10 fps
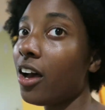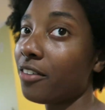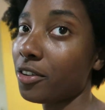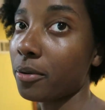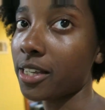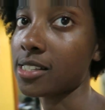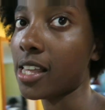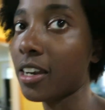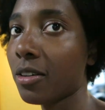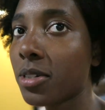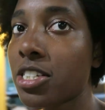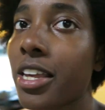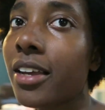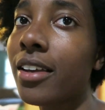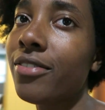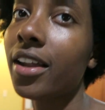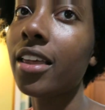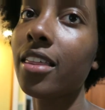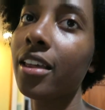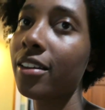a few weeks later, which like, if
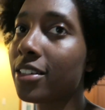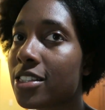anything,